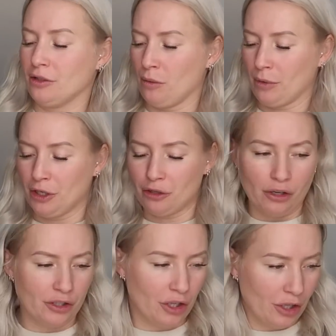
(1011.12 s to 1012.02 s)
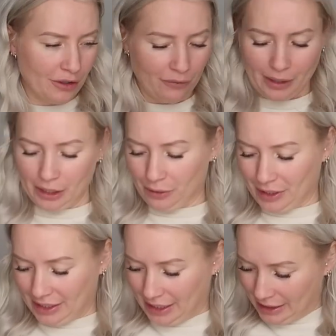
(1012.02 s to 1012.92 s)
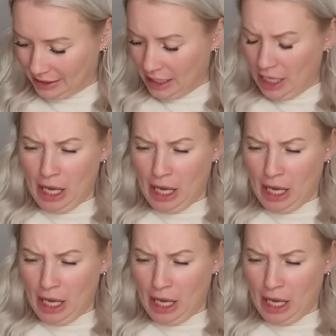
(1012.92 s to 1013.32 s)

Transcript: So I'm going to start off with Lucas's,